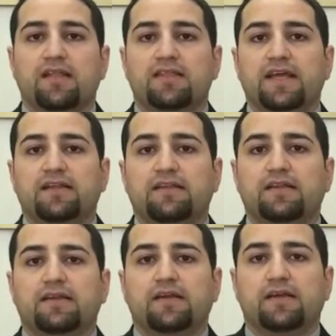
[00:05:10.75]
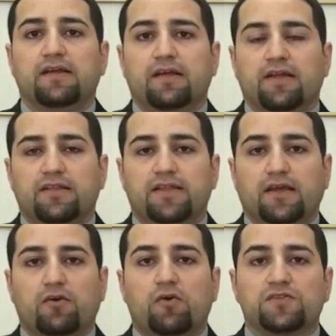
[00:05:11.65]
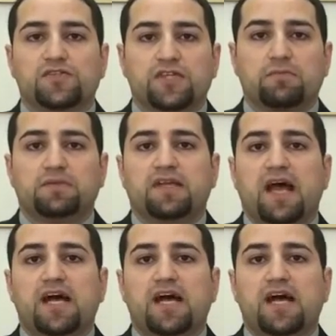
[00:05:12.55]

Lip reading: then the concept